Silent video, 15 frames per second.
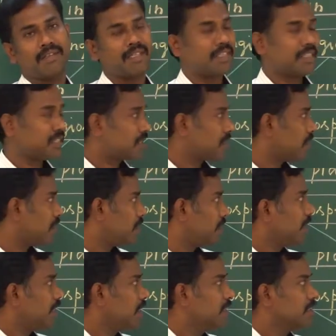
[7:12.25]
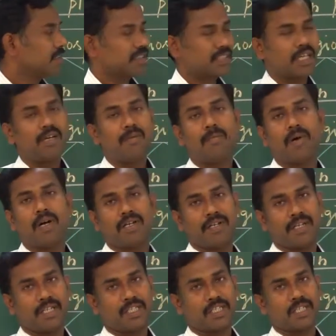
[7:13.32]
That is called self
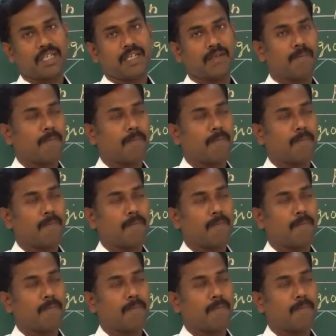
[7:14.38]
pollination.